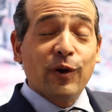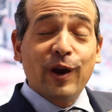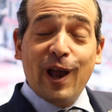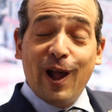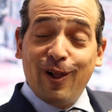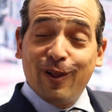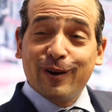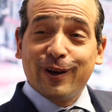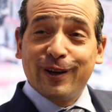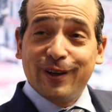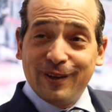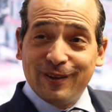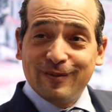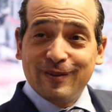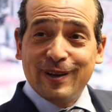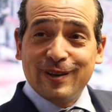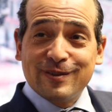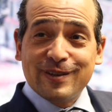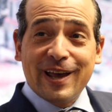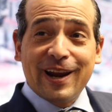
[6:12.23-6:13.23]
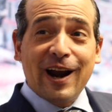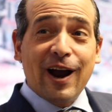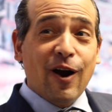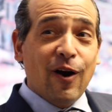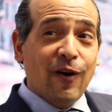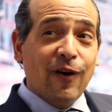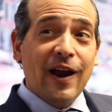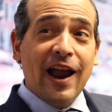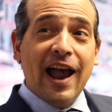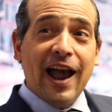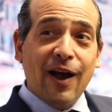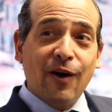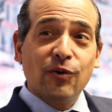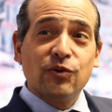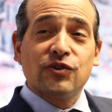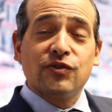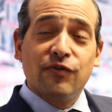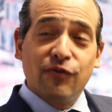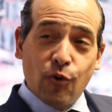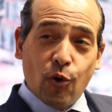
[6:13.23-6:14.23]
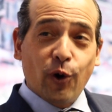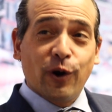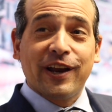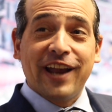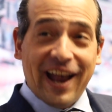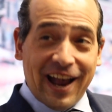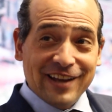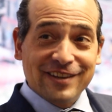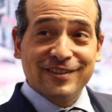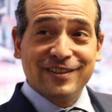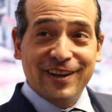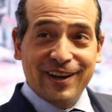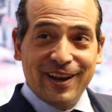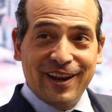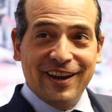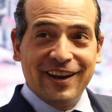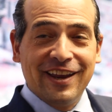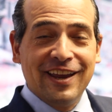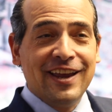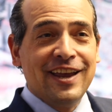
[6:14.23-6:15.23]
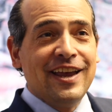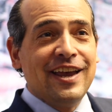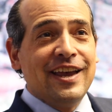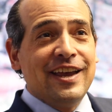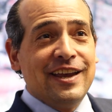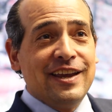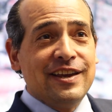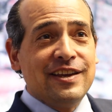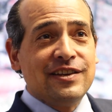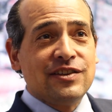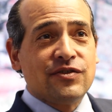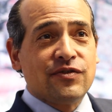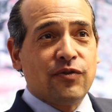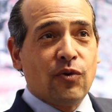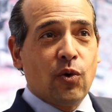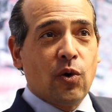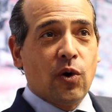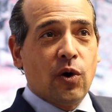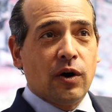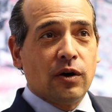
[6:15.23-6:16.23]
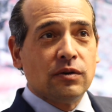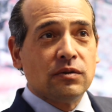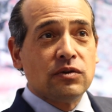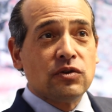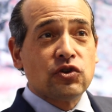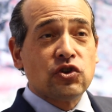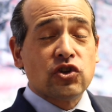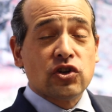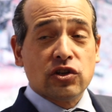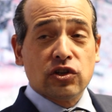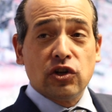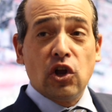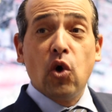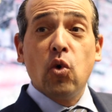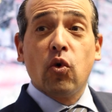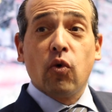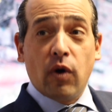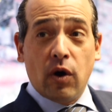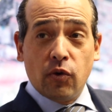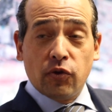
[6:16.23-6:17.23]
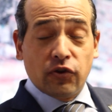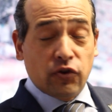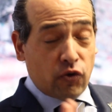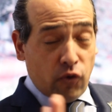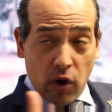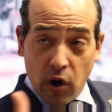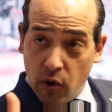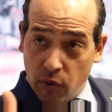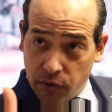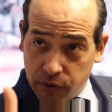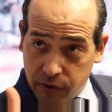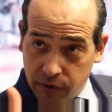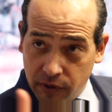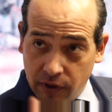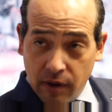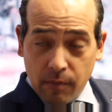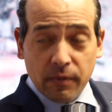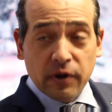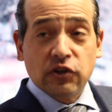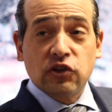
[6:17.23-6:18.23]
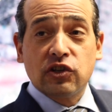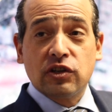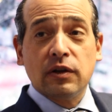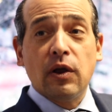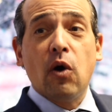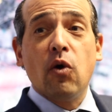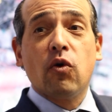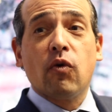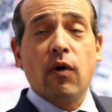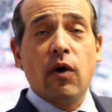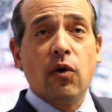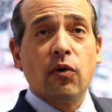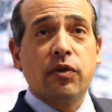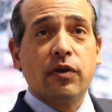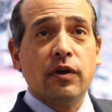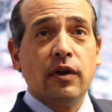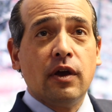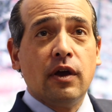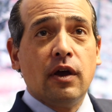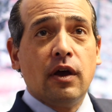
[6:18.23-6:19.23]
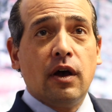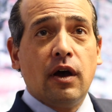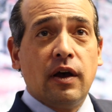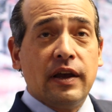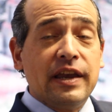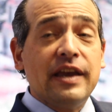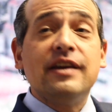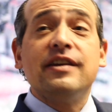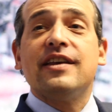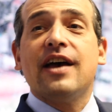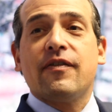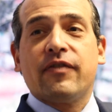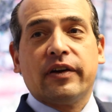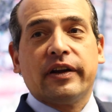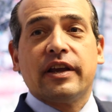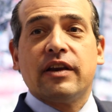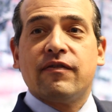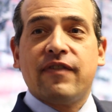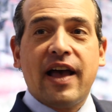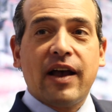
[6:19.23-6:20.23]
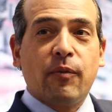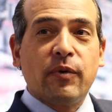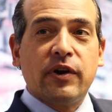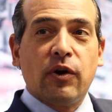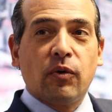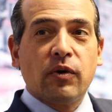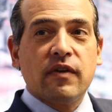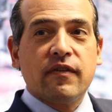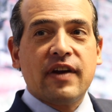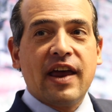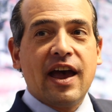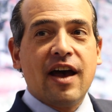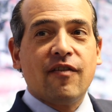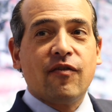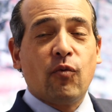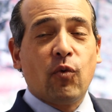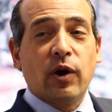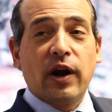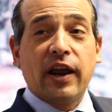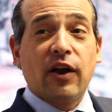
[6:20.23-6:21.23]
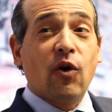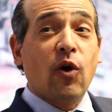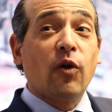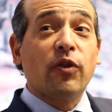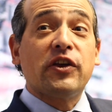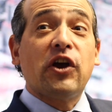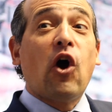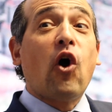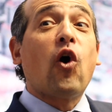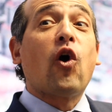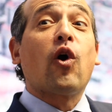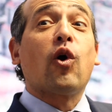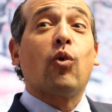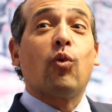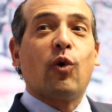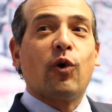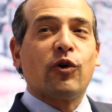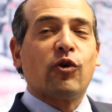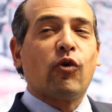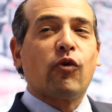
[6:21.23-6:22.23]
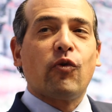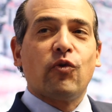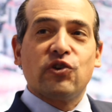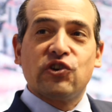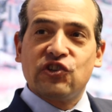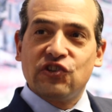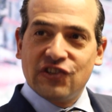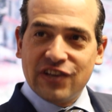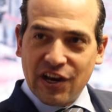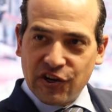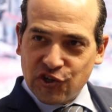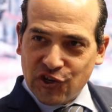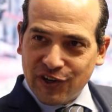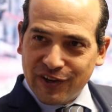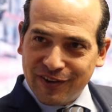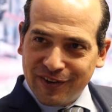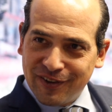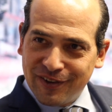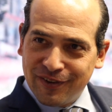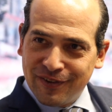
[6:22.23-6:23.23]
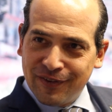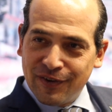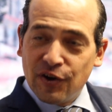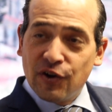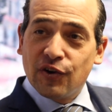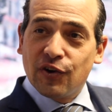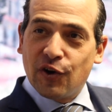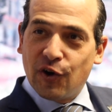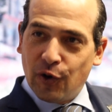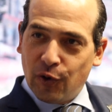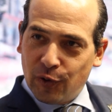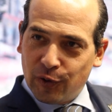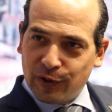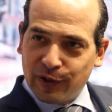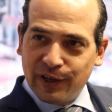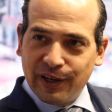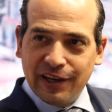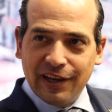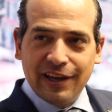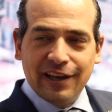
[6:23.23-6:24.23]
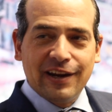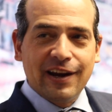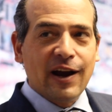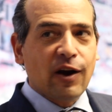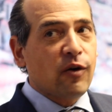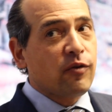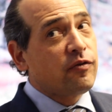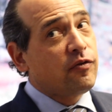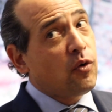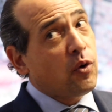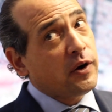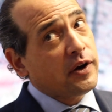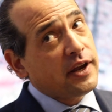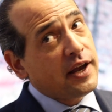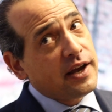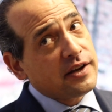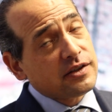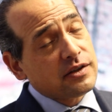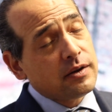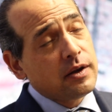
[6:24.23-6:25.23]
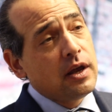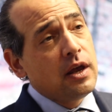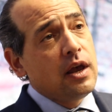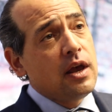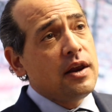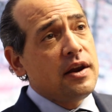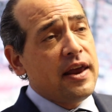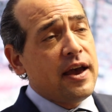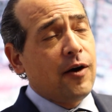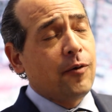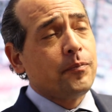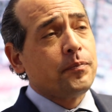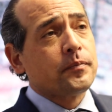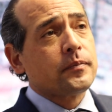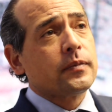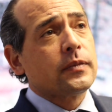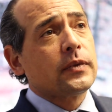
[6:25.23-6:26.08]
reality is that our house forecast today is for slow growth, but slow growth indefinitely. In fact, we don't even have what I call the R word, or recession, currently in our forecast. Now,